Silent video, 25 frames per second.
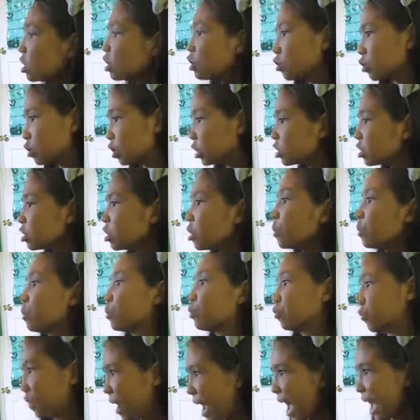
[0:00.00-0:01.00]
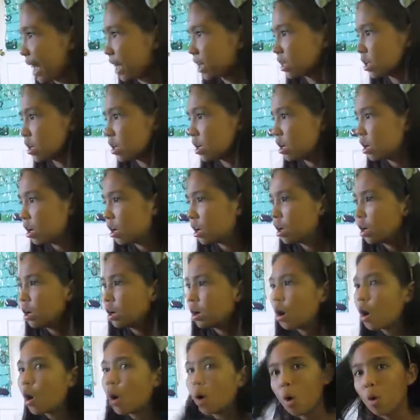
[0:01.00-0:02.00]
You're such a little brat.
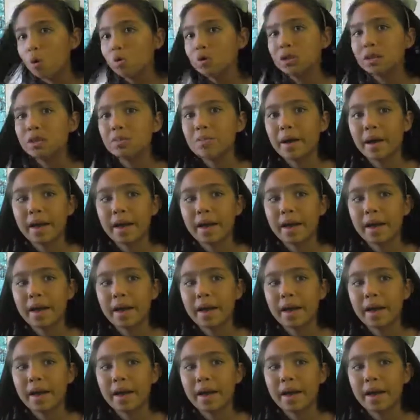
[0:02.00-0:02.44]
Only my